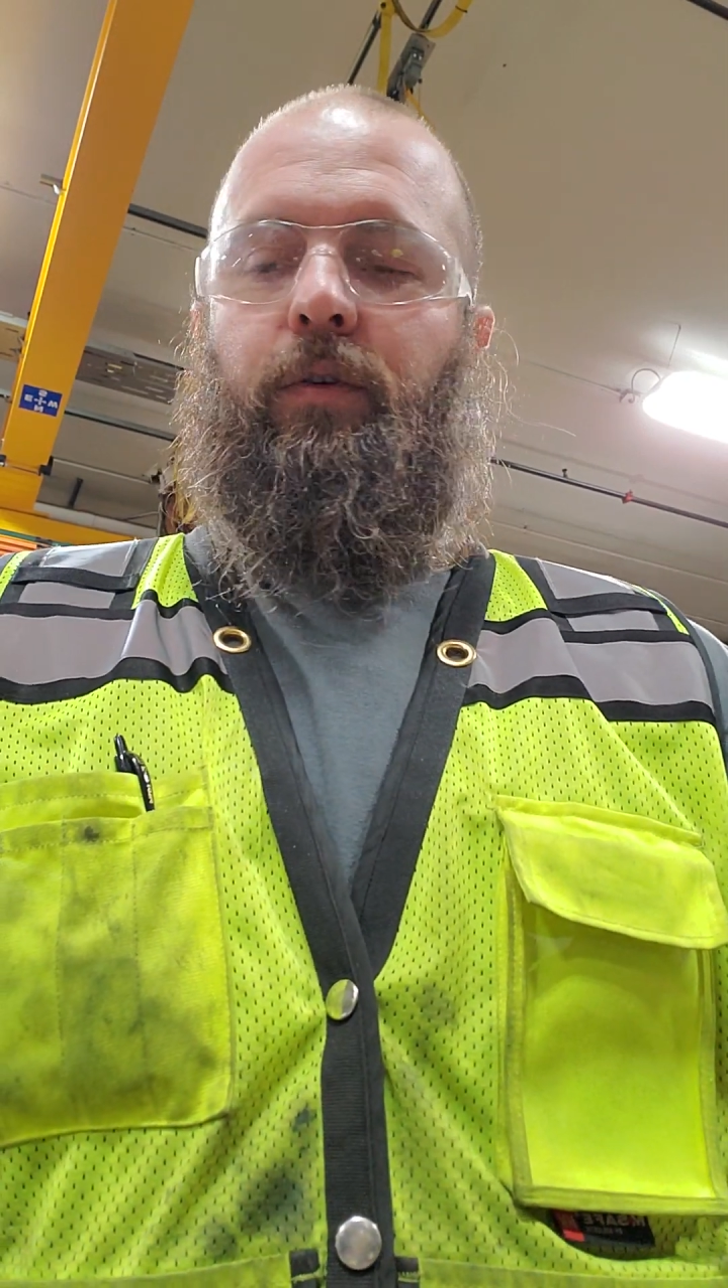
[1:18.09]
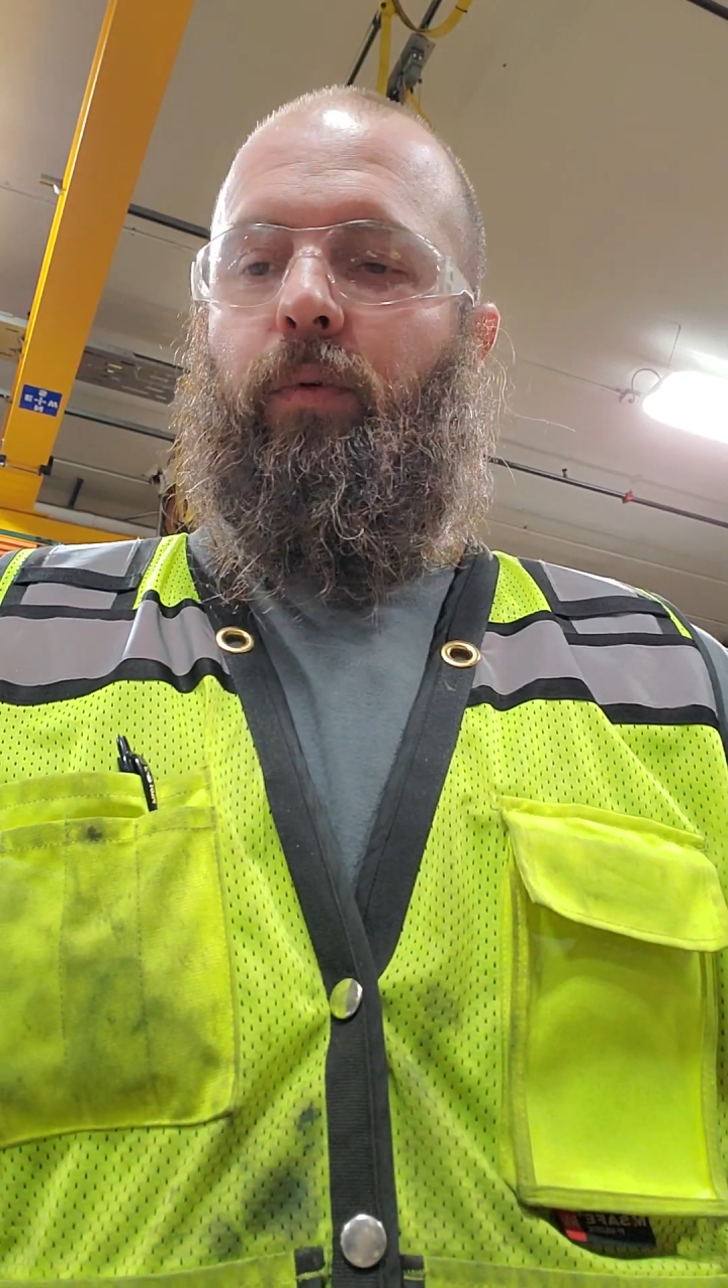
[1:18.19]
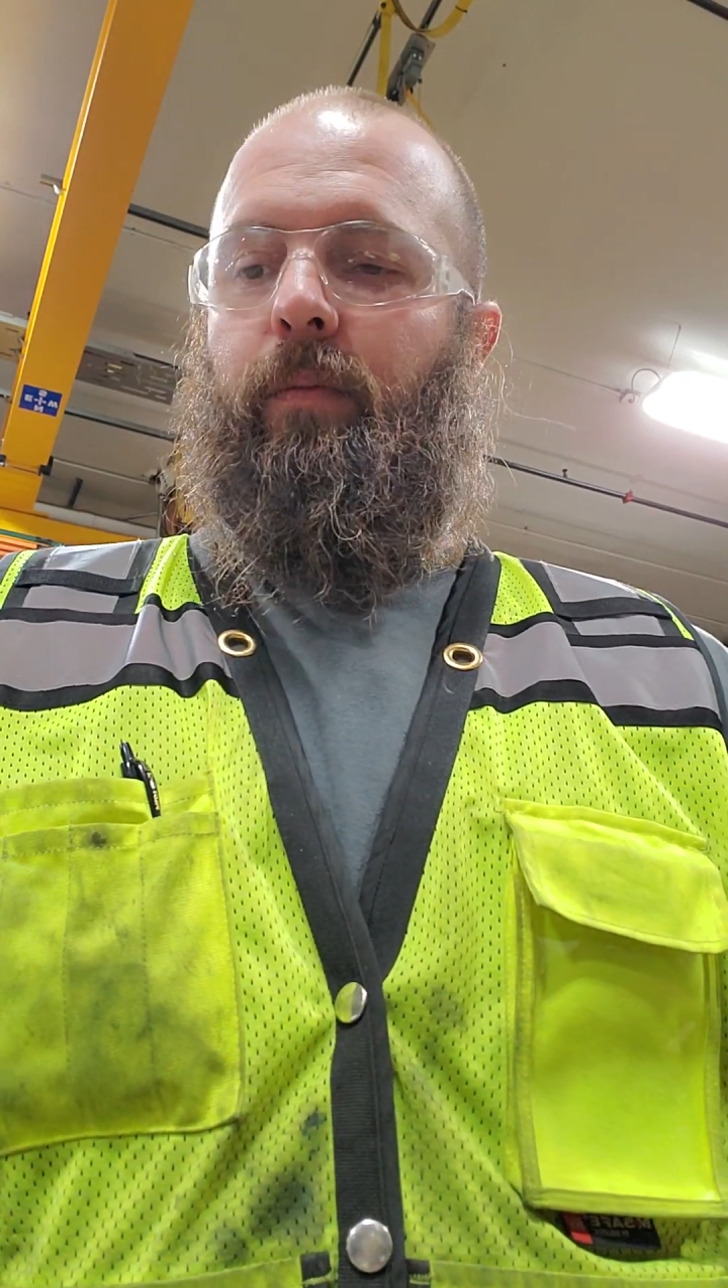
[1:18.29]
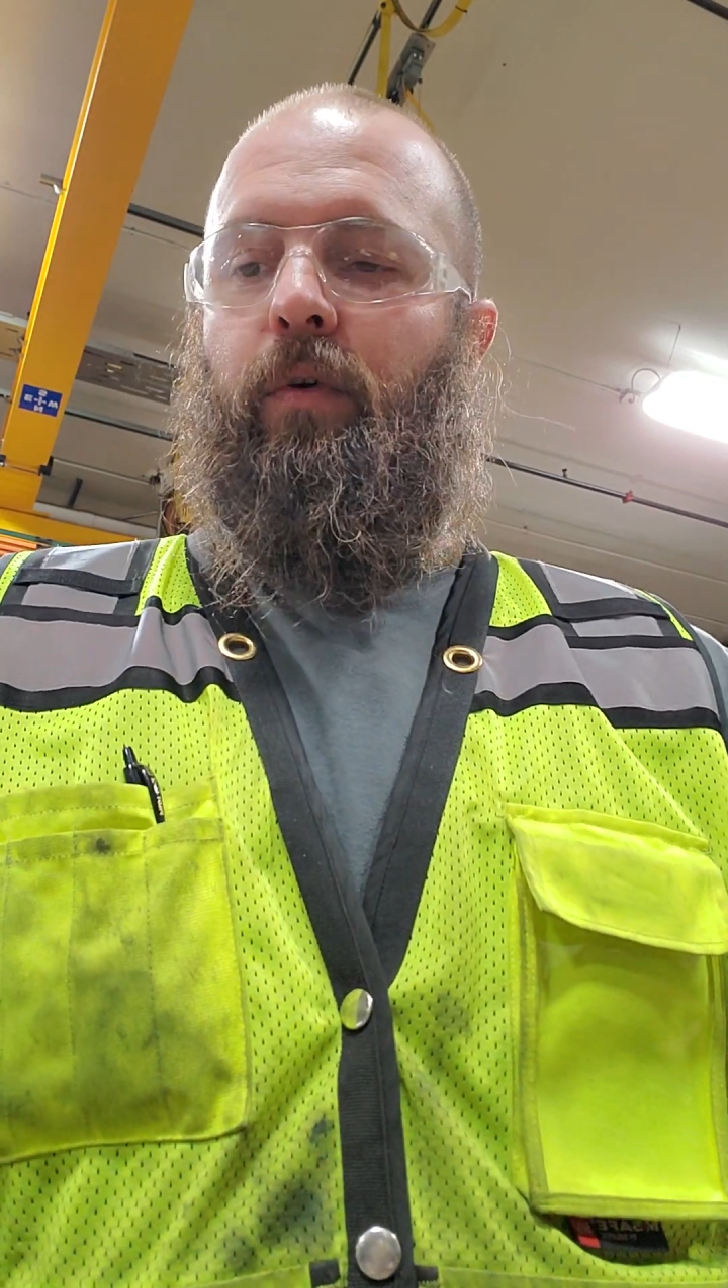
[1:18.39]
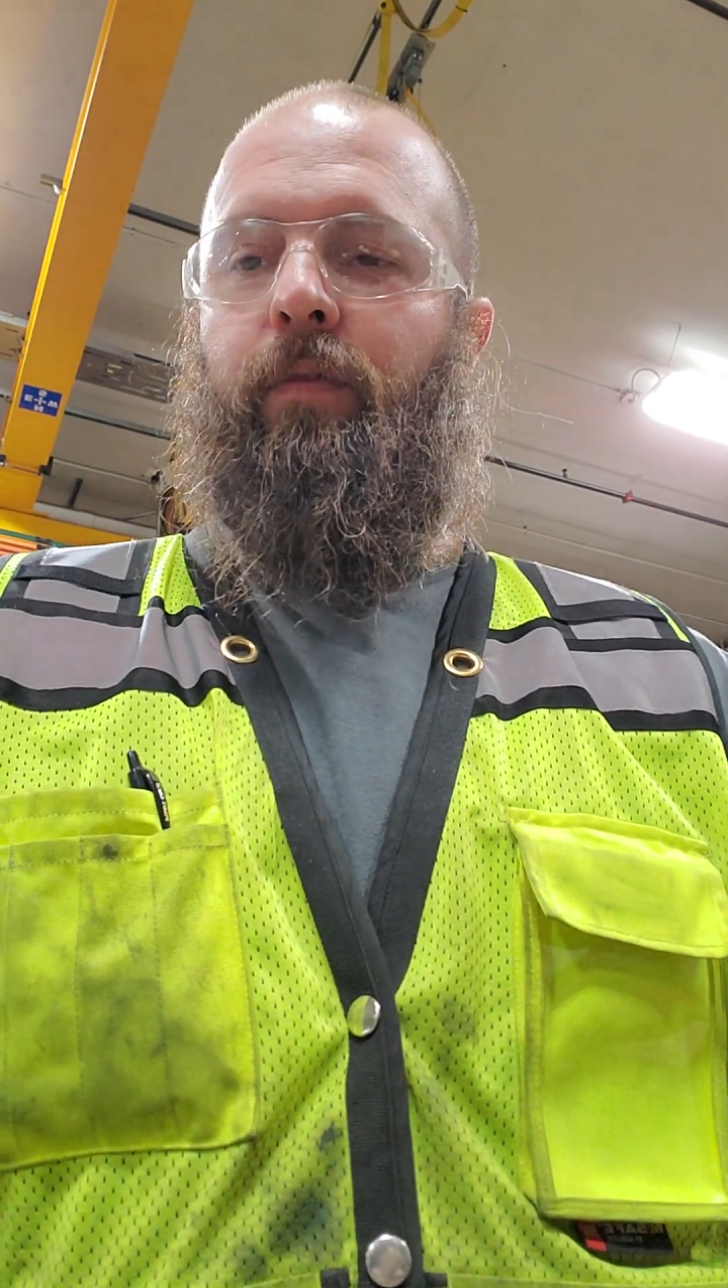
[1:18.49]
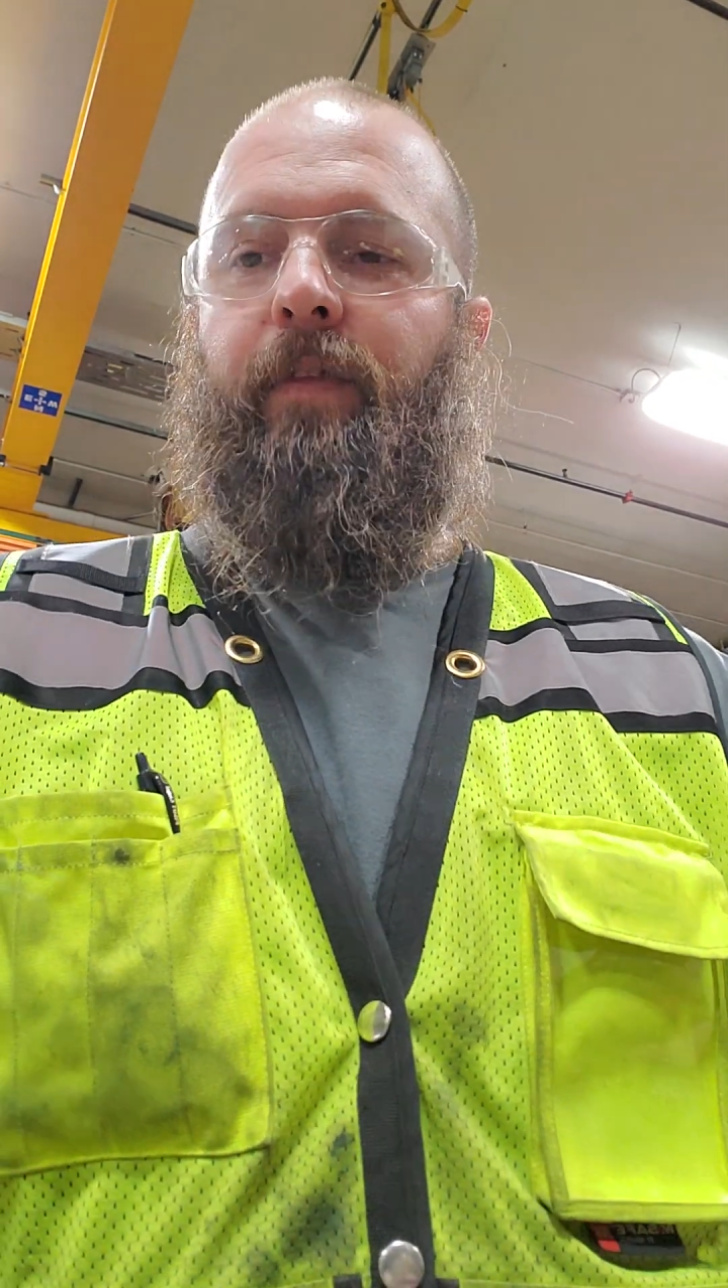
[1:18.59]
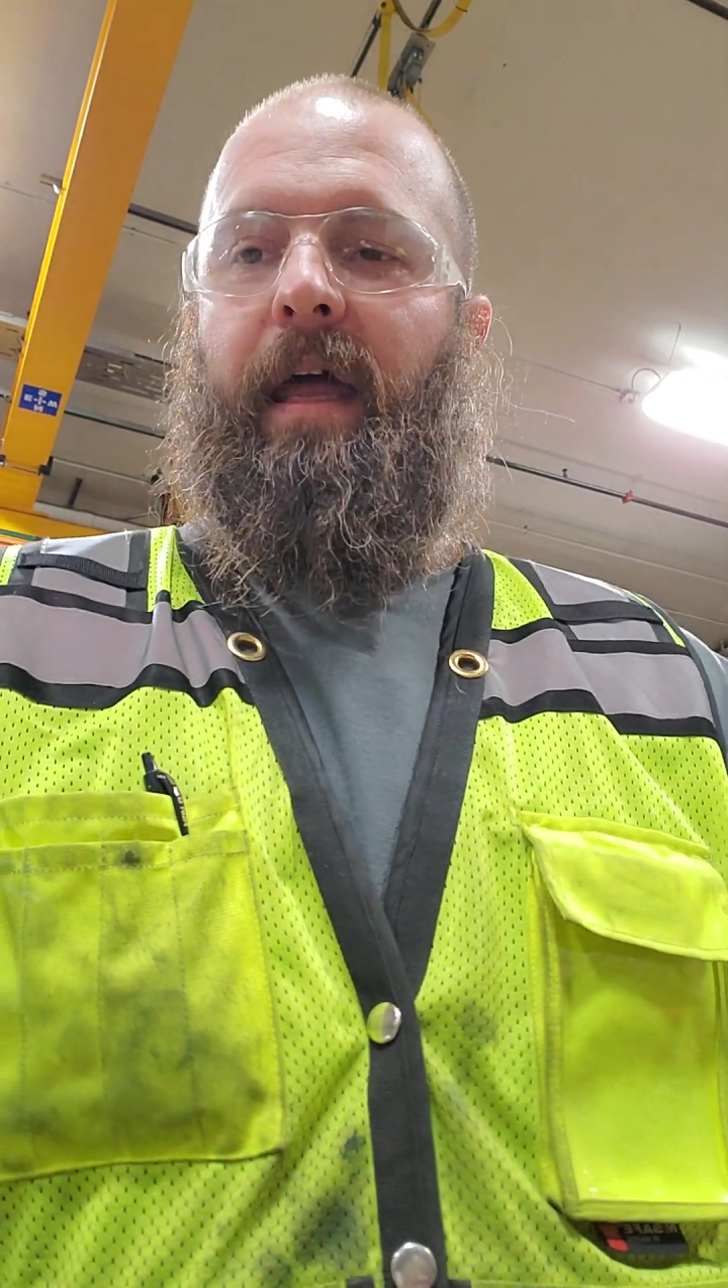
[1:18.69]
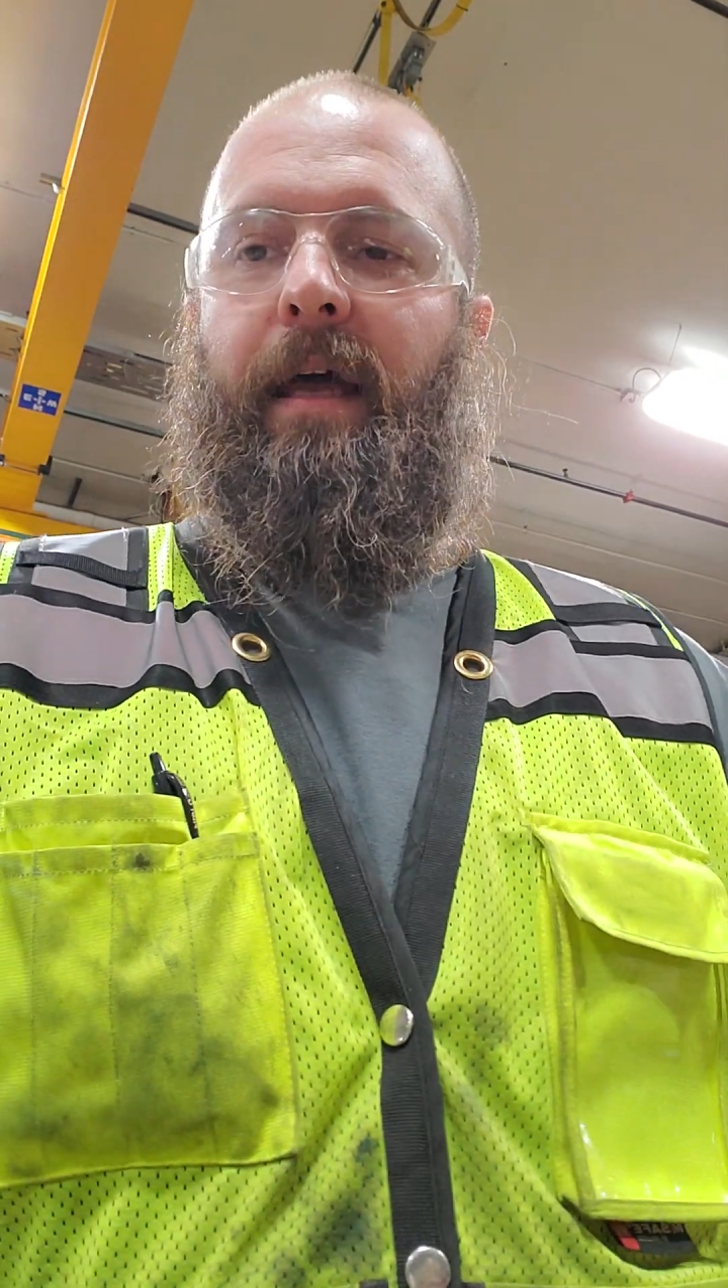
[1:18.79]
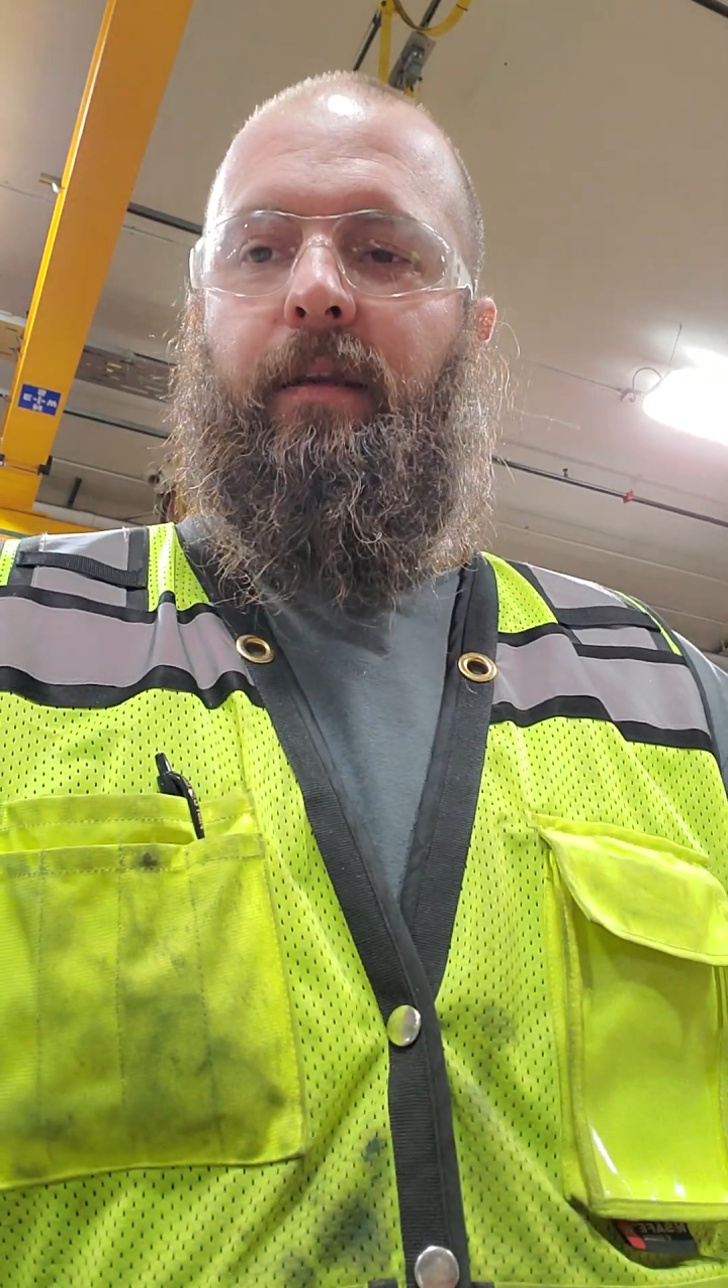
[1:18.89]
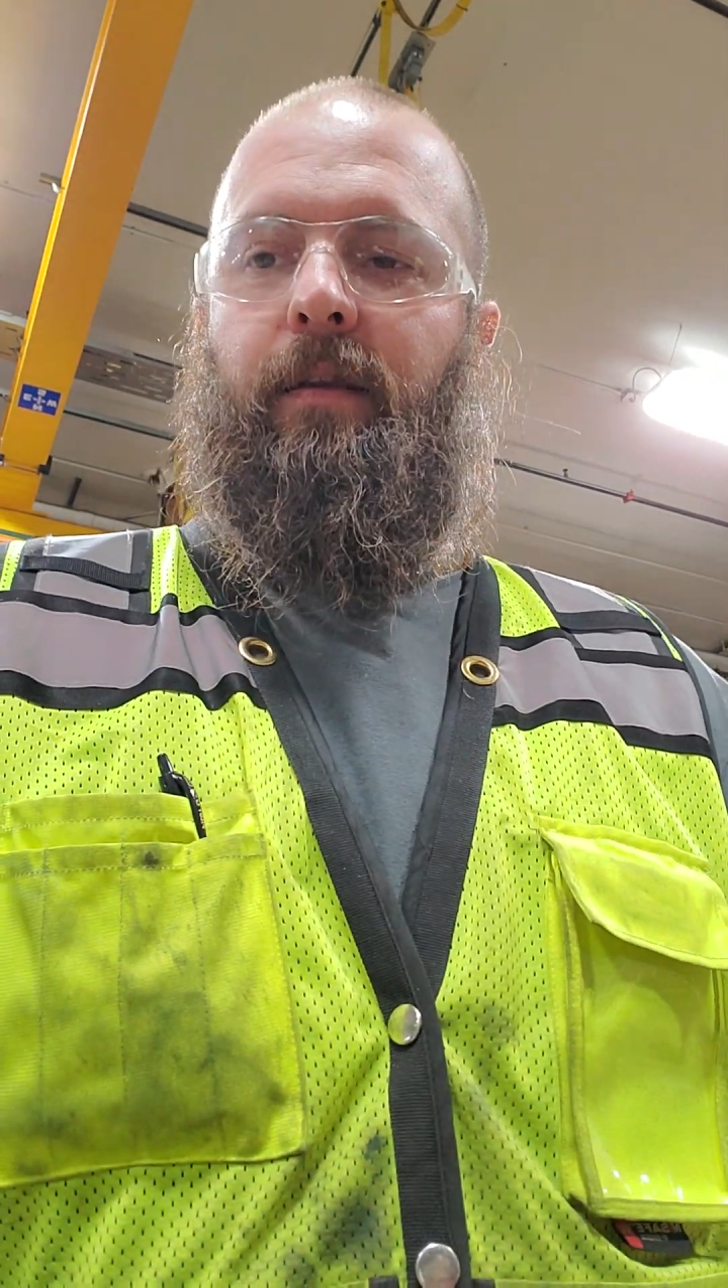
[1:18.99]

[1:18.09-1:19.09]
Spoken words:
remove that,